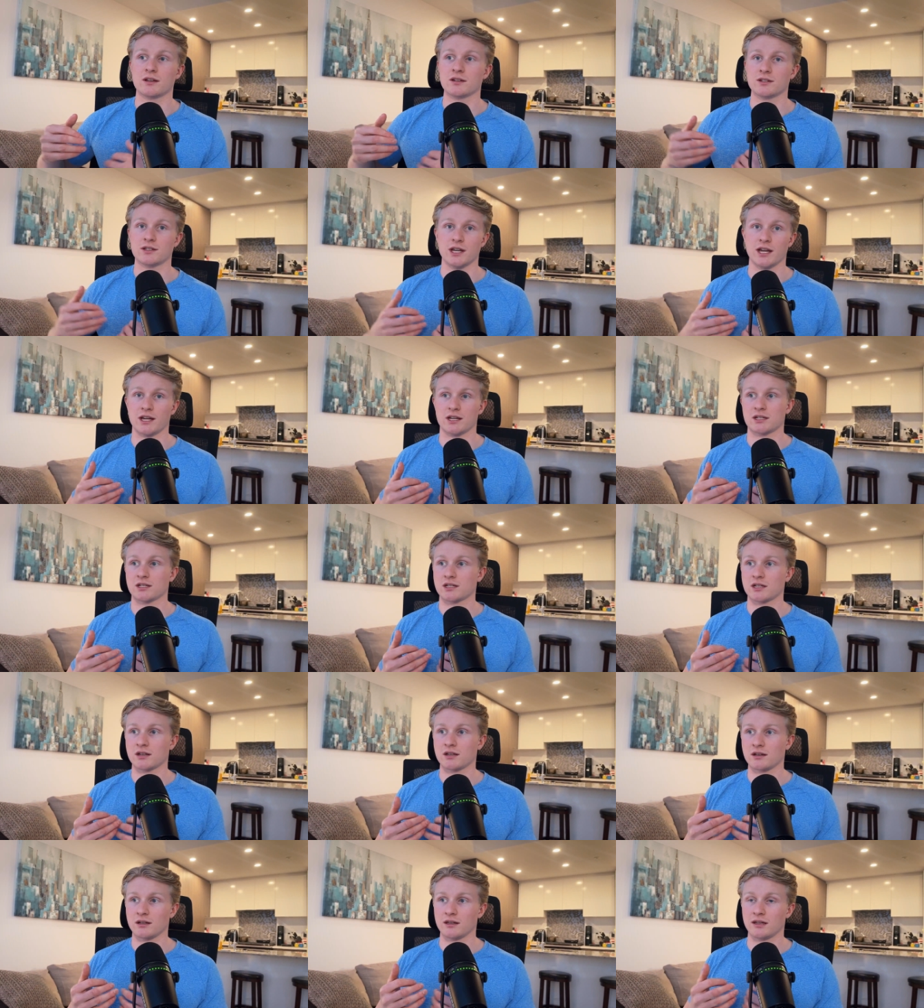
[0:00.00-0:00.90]

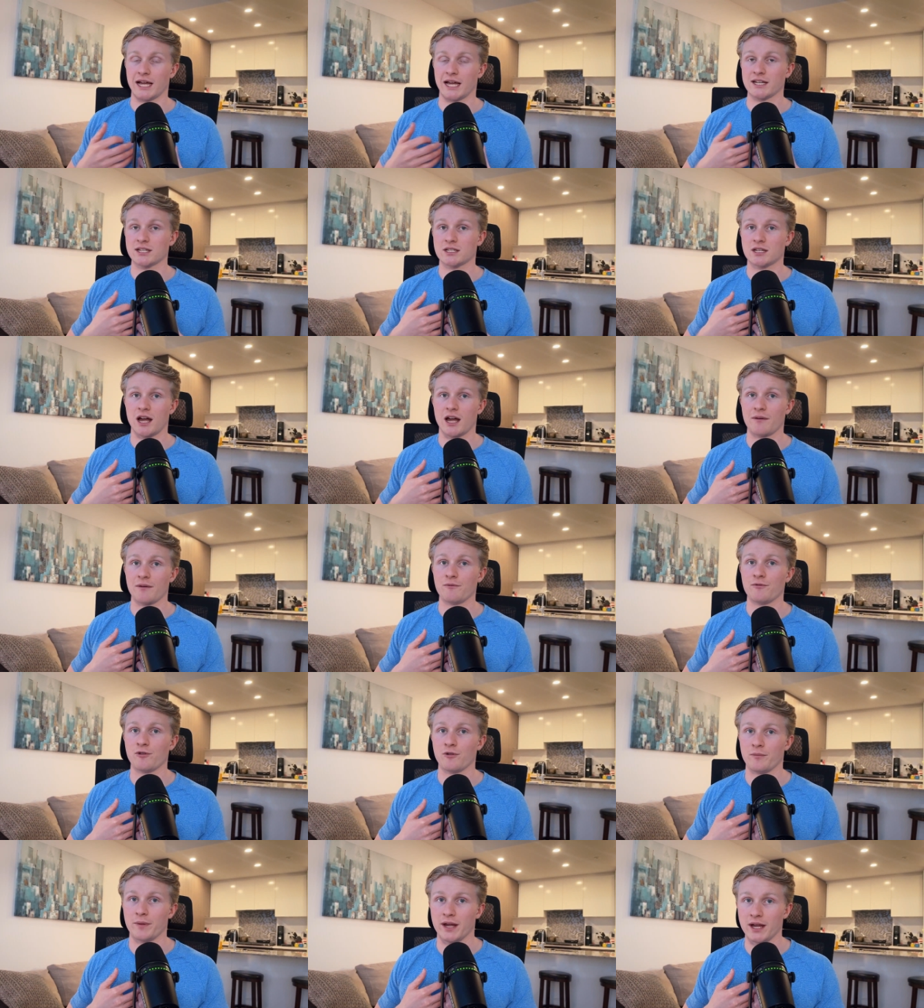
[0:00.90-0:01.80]
takes less time
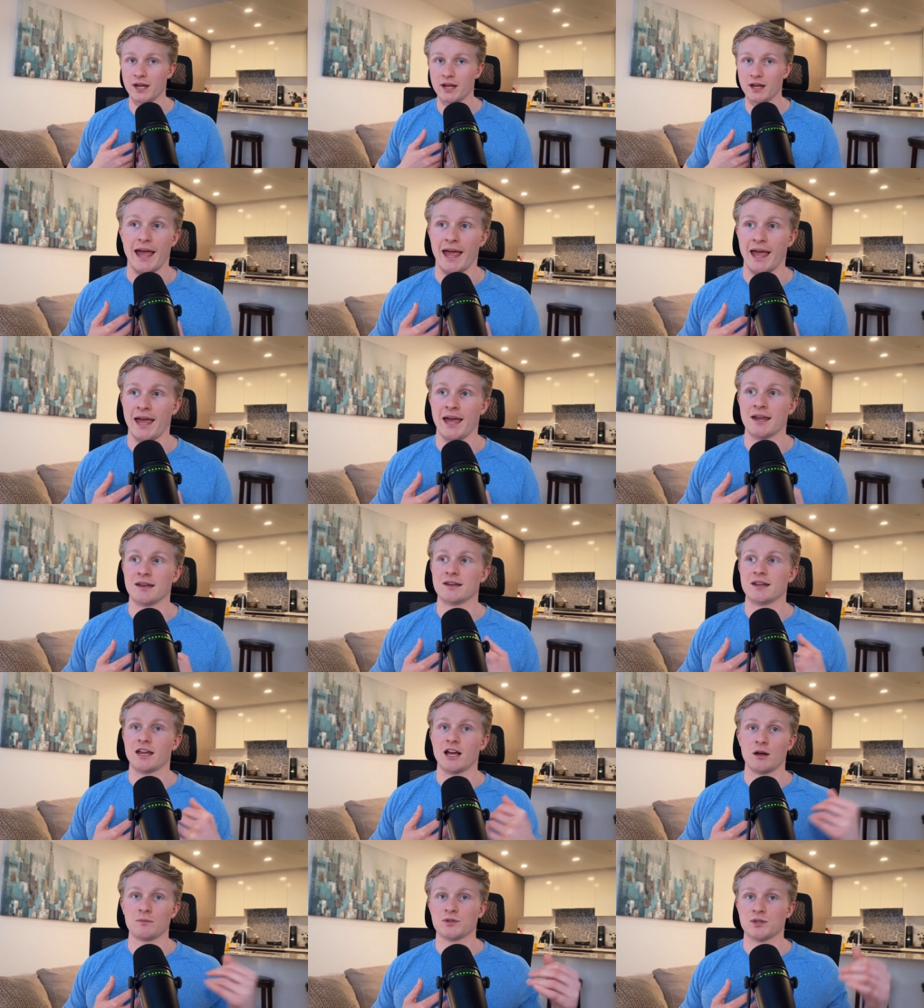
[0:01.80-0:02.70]
for me and
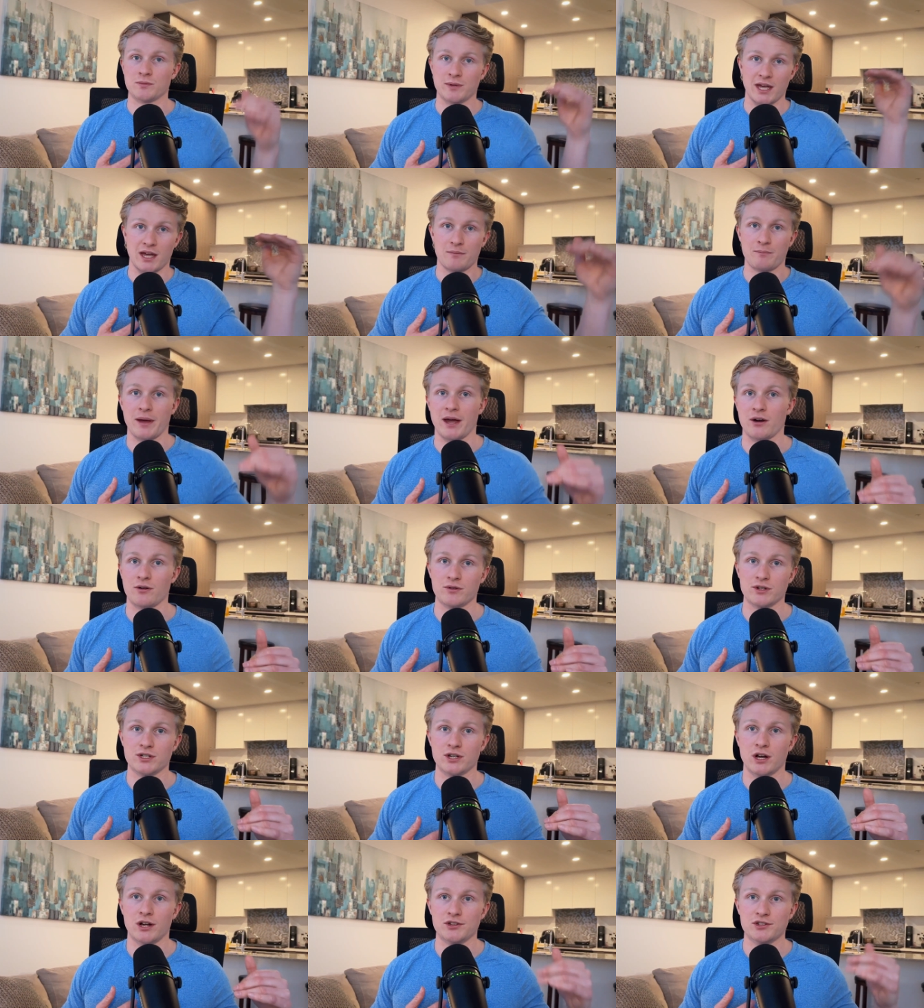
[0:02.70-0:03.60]
helps them get better
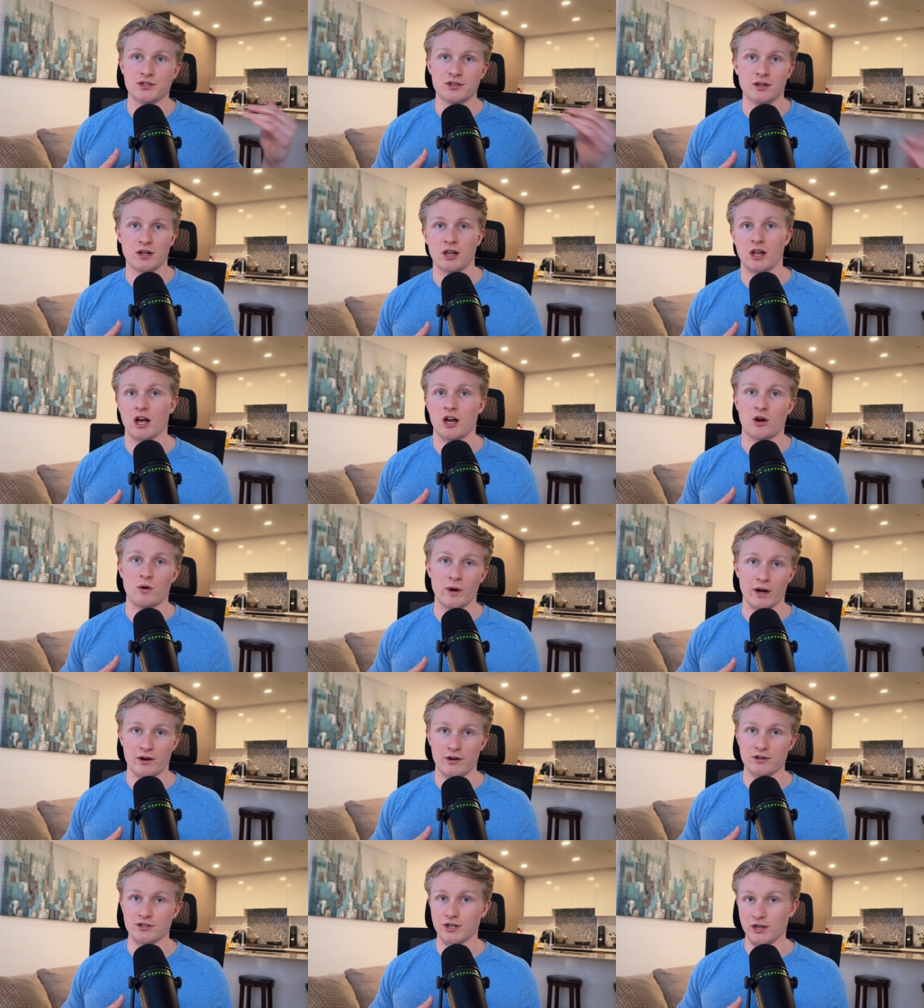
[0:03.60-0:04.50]
results a lot
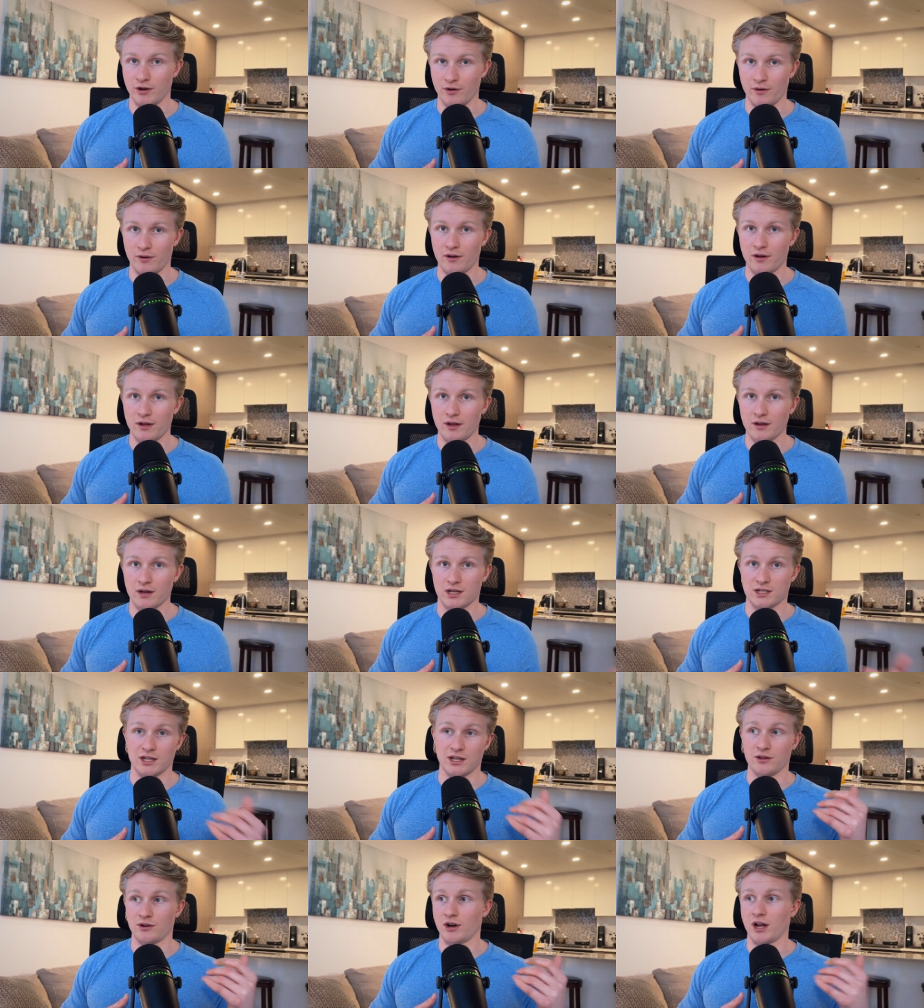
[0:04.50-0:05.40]
quicker too. Because
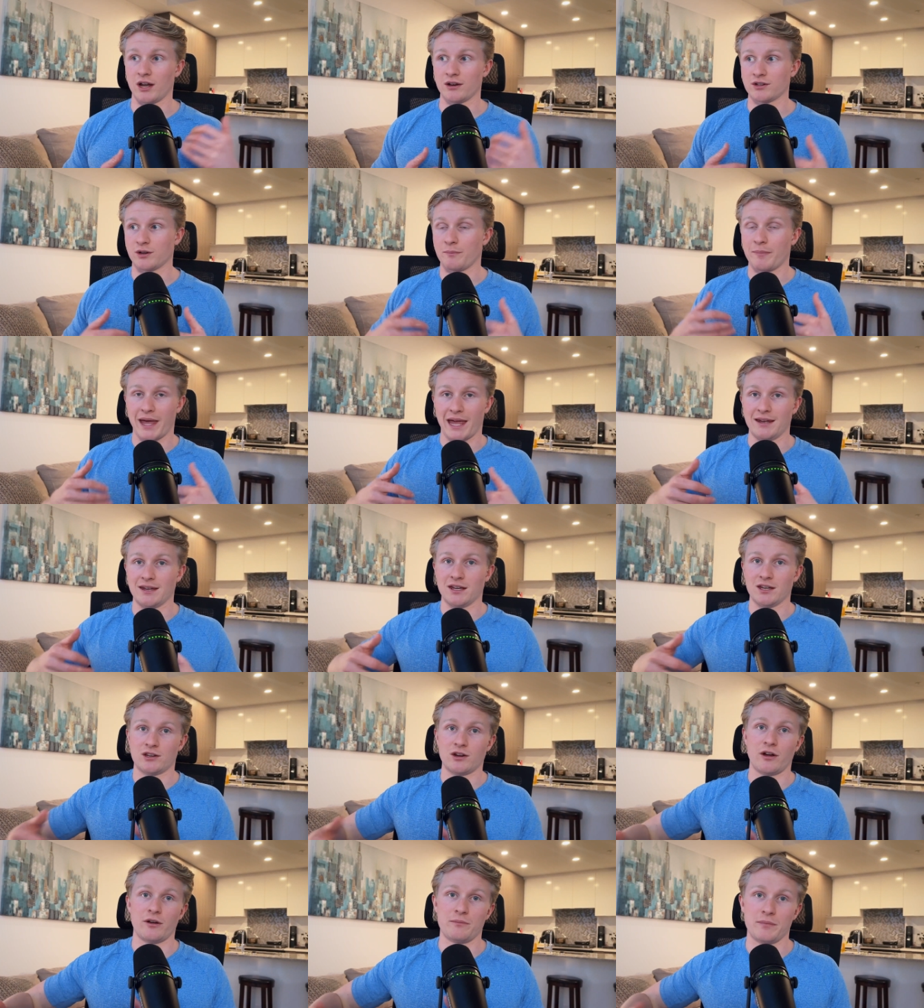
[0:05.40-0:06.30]
then they're not
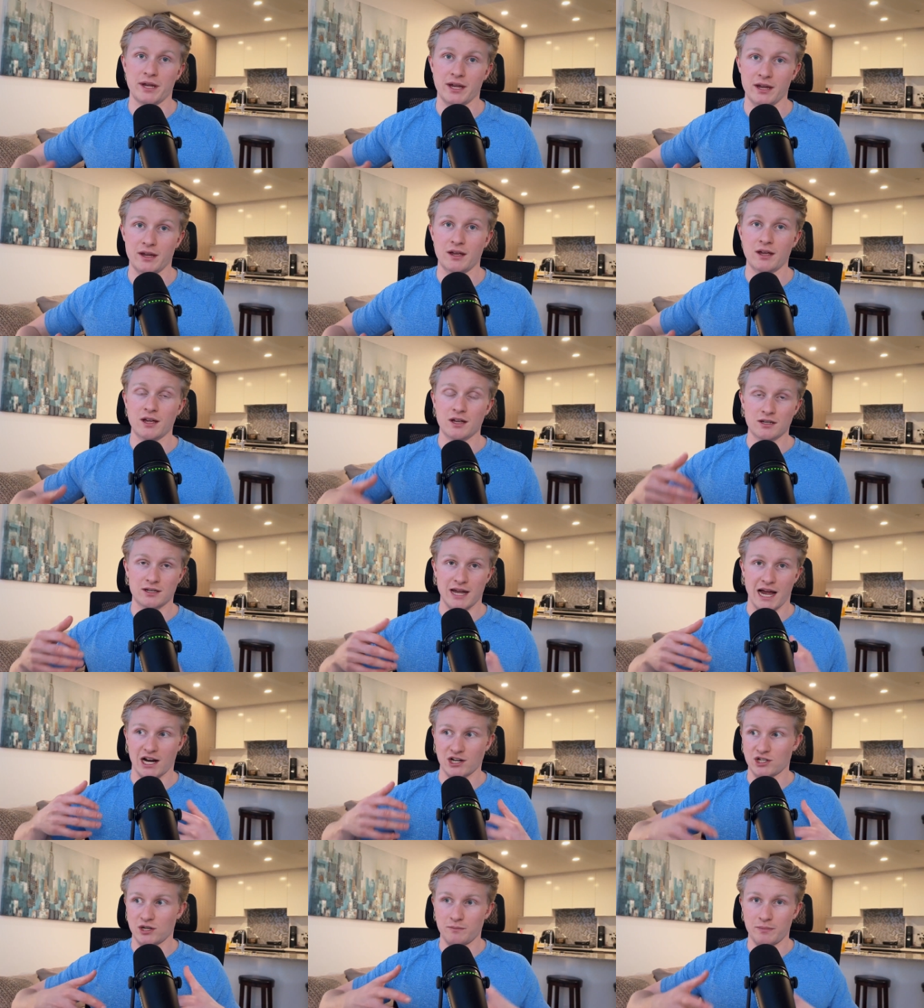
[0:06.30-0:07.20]
dependent on me to
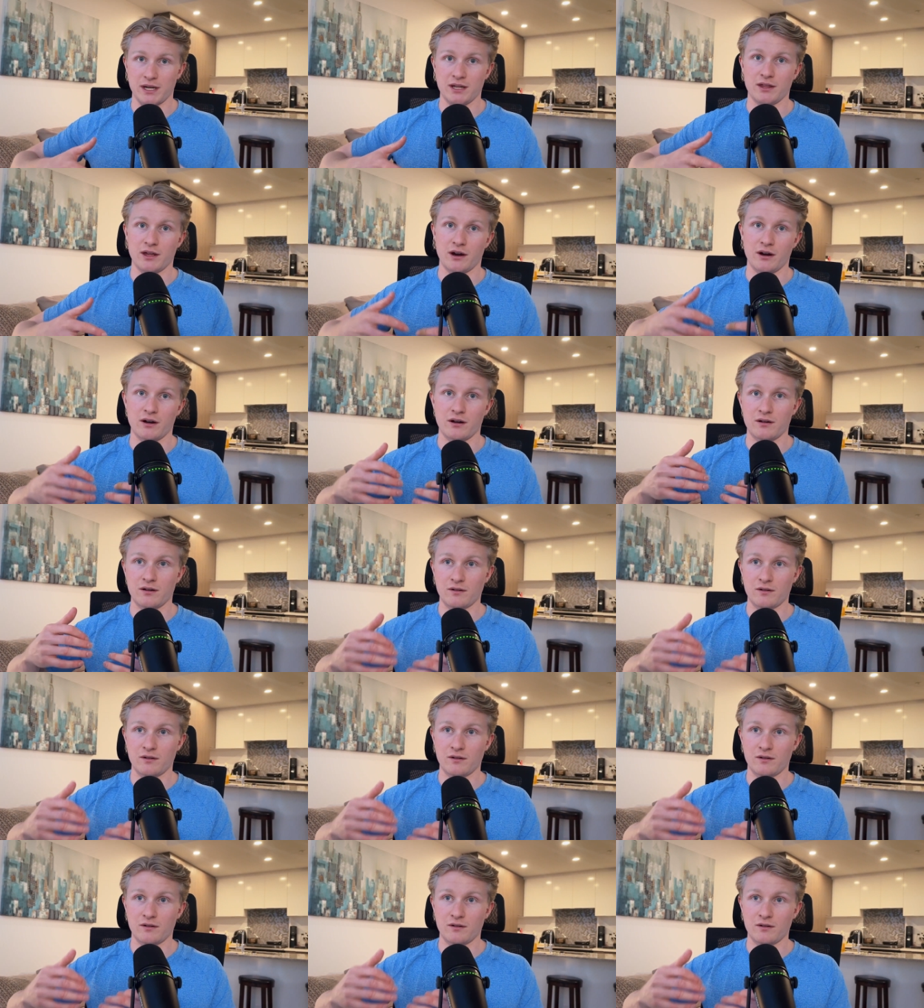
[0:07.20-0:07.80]
actually be there